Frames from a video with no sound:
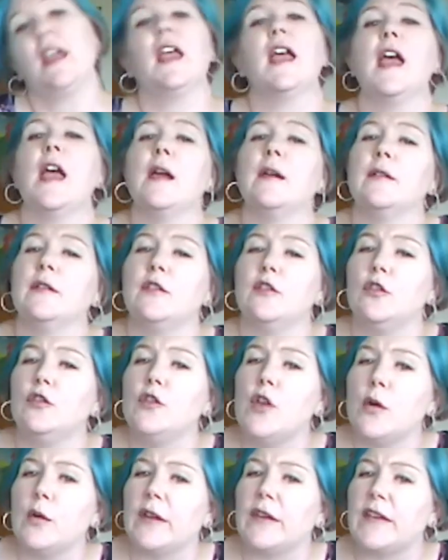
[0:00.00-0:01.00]
And you
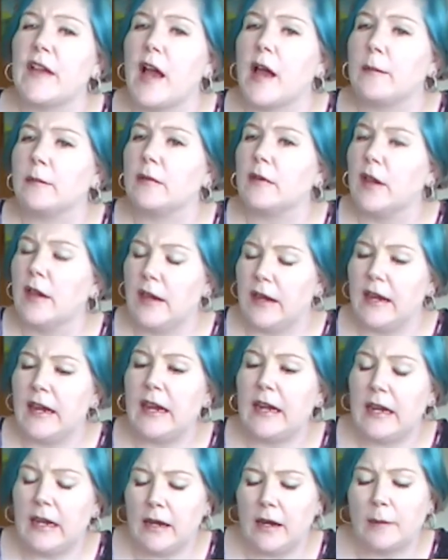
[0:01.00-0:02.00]
notice I'm
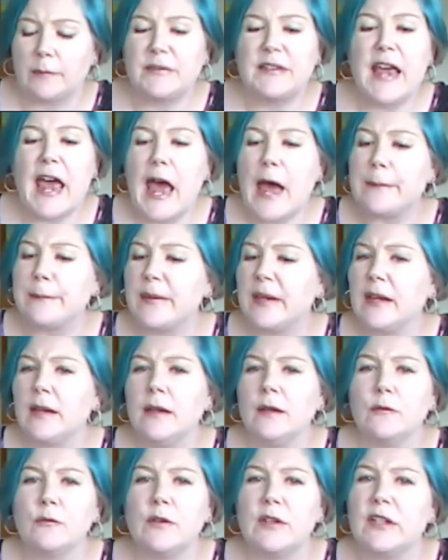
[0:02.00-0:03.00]

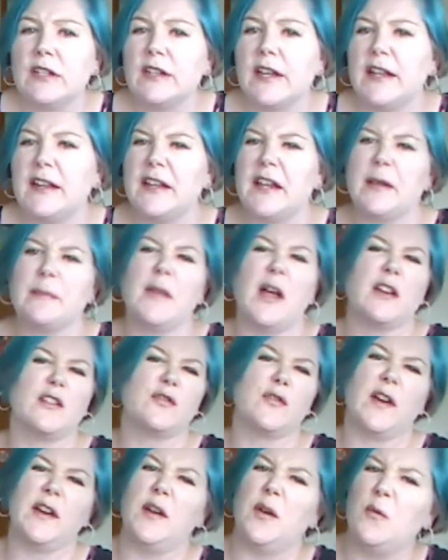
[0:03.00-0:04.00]
tapping really lightly. I'm not
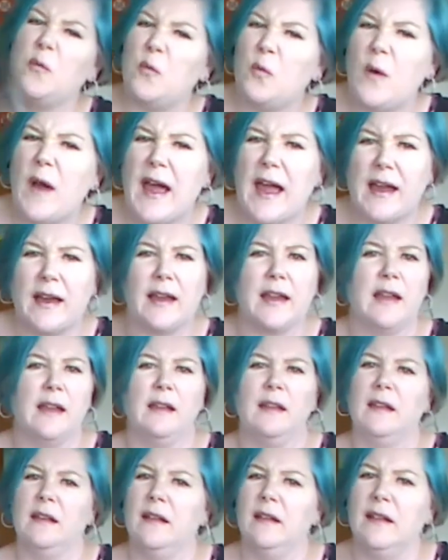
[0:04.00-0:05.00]
trying to whack
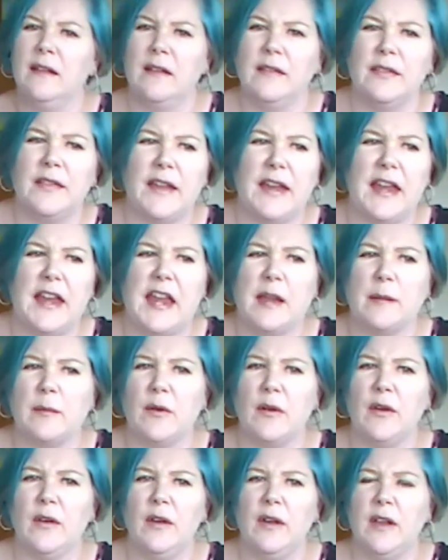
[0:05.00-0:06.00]
the
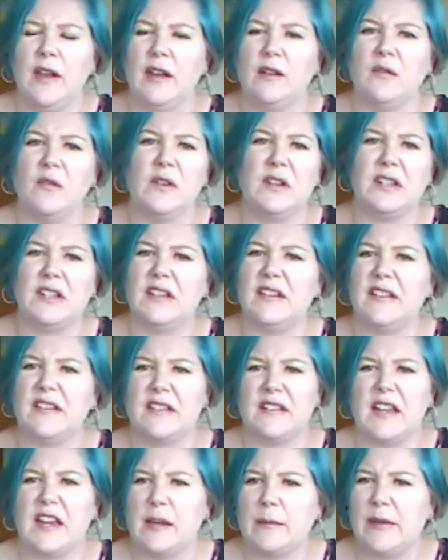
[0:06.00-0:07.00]
hammer and really
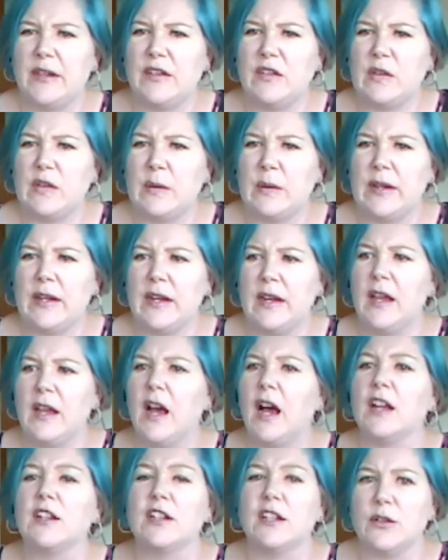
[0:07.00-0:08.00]
slam into it.
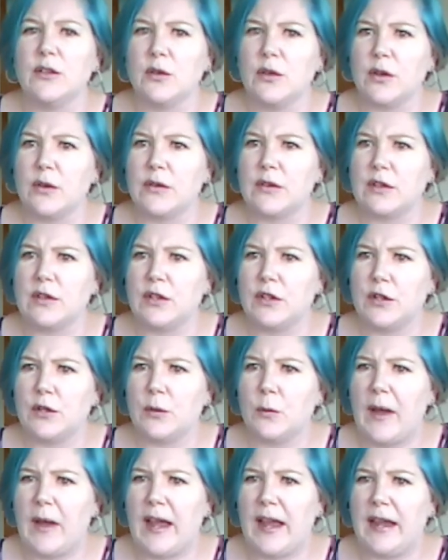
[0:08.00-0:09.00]
A little goes a
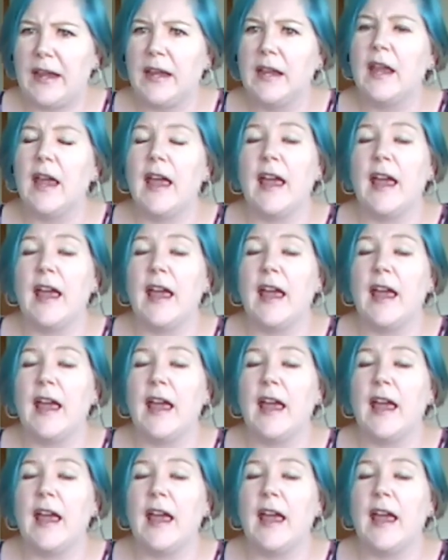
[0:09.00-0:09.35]
long way.